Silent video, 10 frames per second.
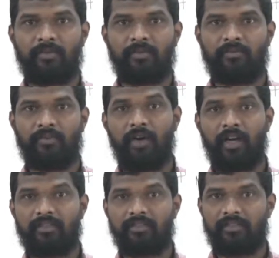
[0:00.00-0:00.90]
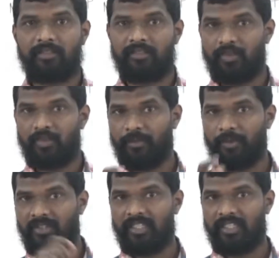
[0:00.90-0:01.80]
for what? To
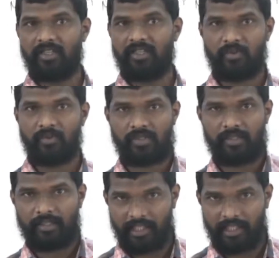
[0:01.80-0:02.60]
producing the goods.